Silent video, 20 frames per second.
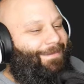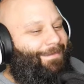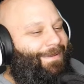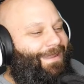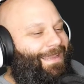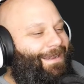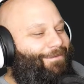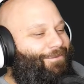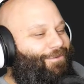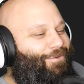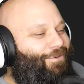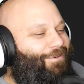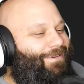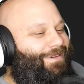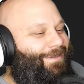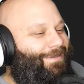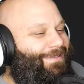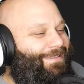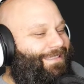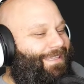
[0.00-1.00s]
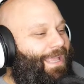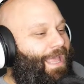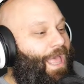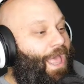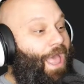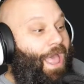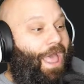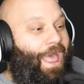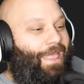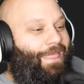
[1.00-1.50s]
to be introduced.
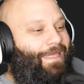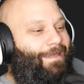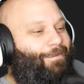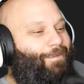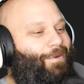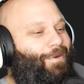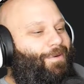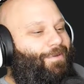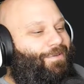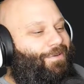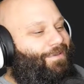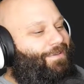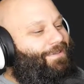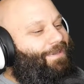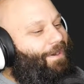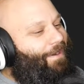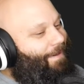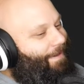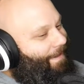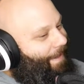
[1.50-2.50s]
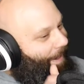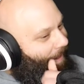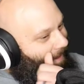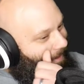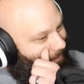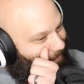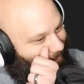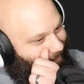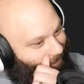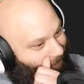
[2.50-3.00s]
The producer started
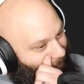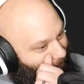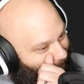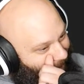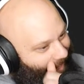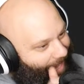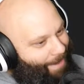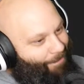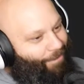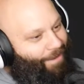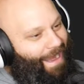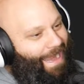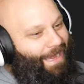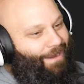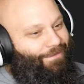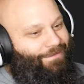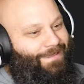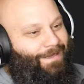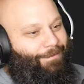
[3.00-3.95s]
cutting to different camera angles